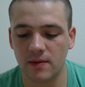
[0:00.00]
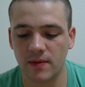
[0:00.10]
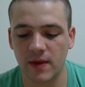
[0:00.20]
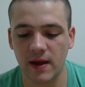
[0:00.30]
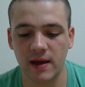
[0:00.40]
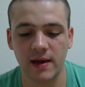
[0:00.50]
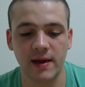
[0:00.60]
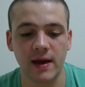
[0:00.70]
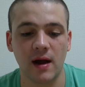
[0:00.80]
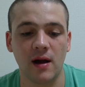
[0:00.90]

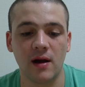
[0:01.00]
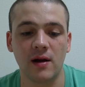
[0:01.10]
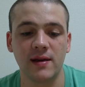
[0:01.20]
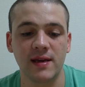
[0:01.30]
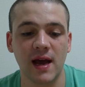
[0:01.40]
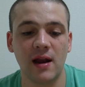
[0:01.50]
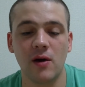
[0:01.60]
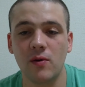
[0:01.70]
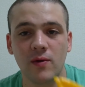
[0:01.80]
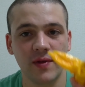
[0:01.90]
They are
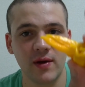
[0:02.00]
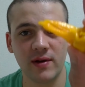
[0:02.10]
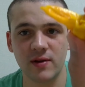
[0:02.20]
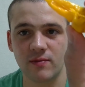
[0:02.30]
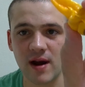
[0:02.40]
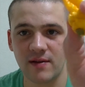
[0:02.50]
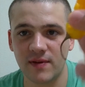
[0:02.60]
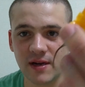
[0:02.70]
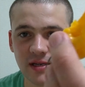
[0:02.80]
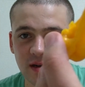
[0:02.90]
yellow. There is a red
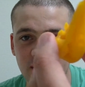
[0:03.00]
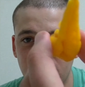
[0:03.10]
version of